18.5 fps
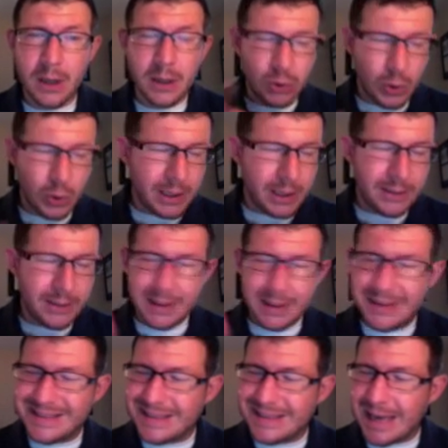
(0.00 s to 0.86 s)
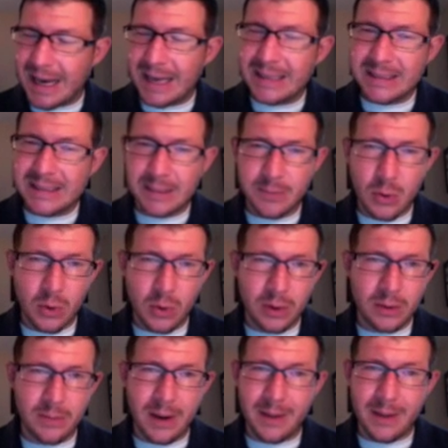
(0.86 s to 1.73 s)
Training that is not
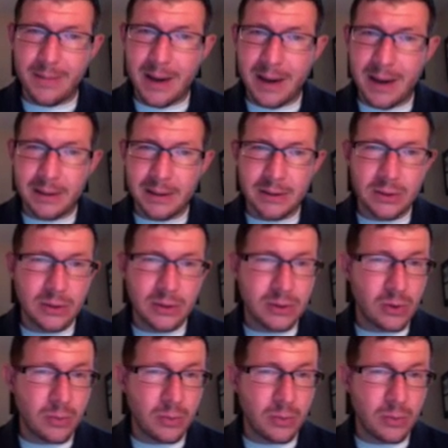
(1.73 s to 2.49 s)
supported by managers